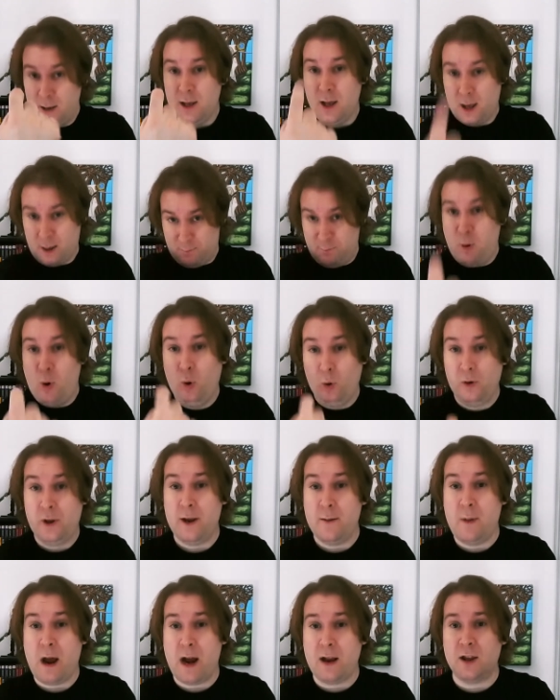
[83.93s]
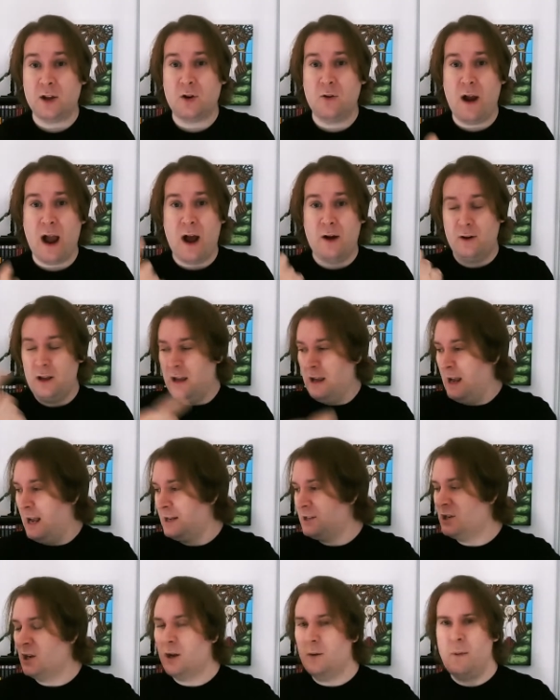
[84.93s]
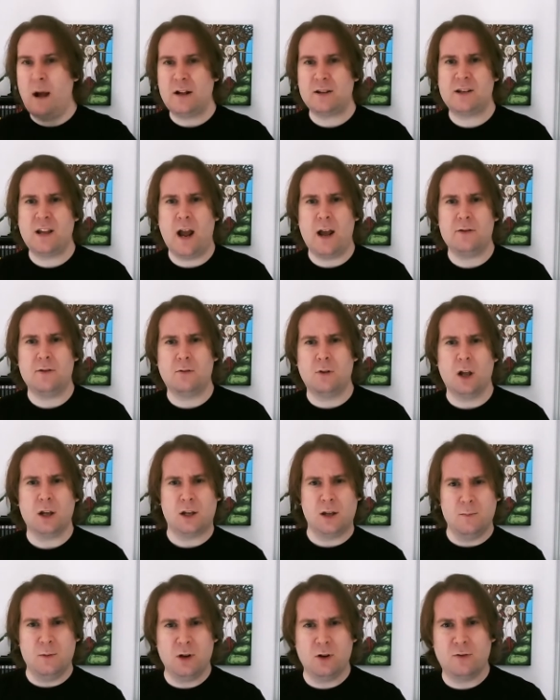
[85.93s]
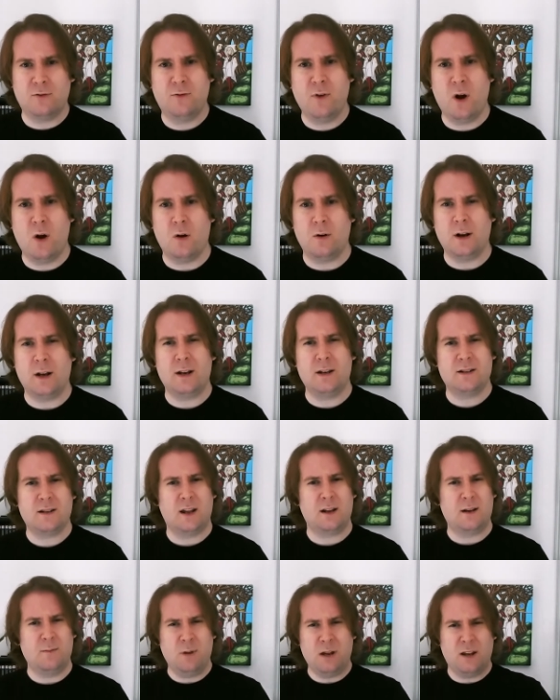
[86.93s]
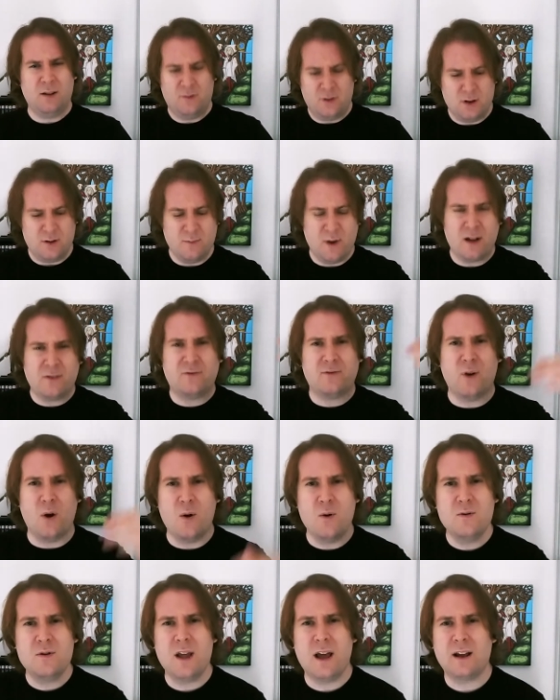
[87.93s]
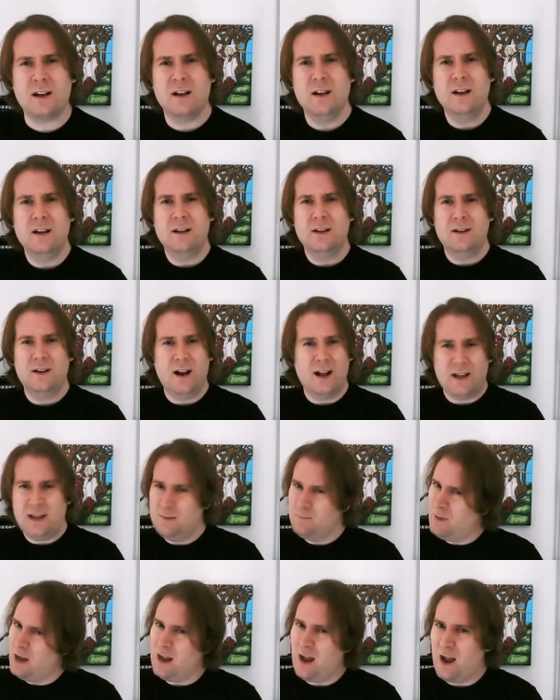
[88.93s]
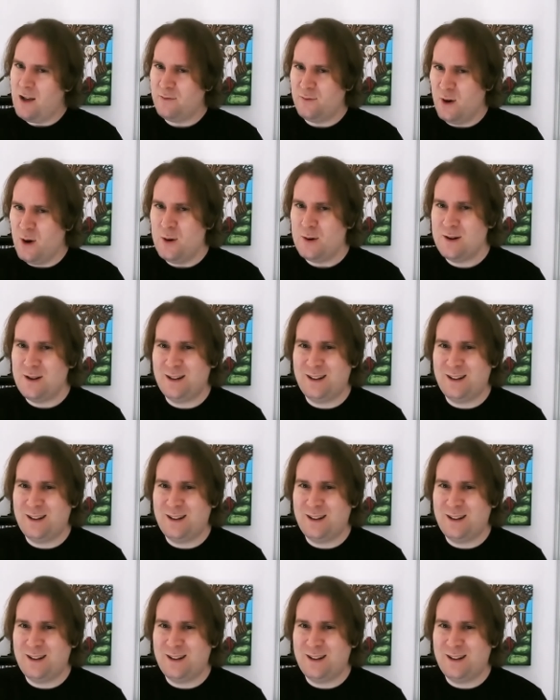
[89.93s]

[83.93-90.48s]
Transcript: like pulled him out of the crowd and took him outside. And they're like, give me your phone. And he's like, I'm not giving you my phone. Like, you're not getting my iPhone.